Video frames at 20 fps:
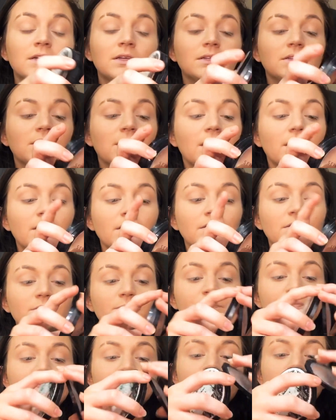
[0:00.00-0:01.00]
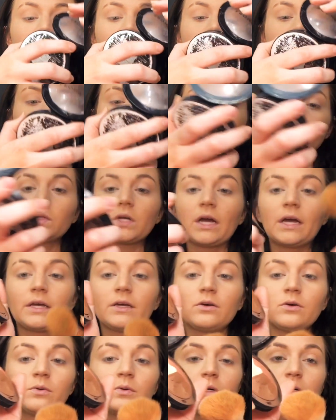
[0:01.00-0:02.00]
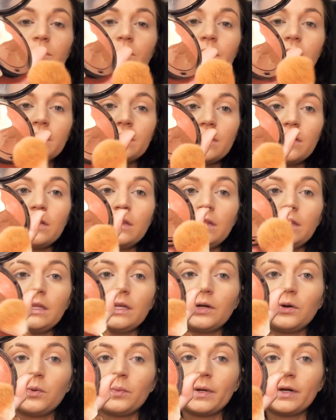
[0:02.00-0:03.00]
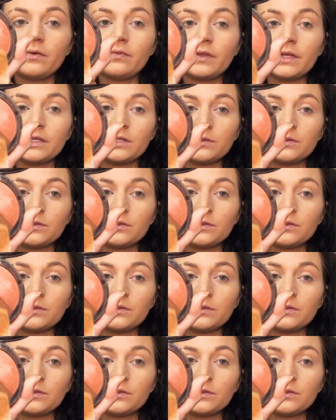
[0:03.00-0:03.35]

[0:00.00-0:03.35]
Like, I go in with a little bit of this